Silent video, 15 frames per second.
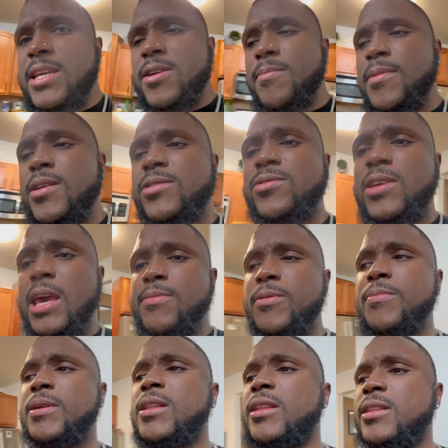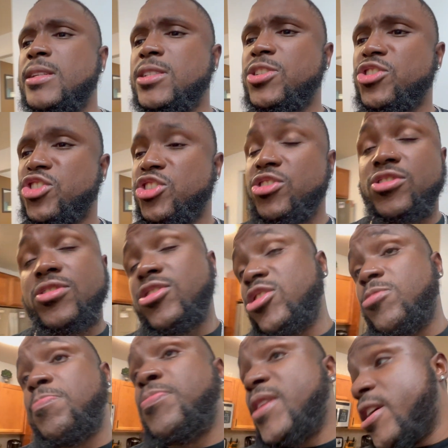Your mental capabilities, your
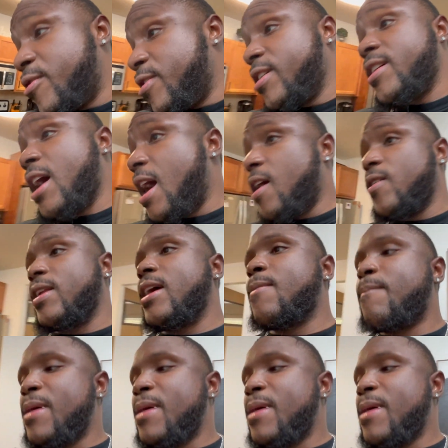spirit, all that.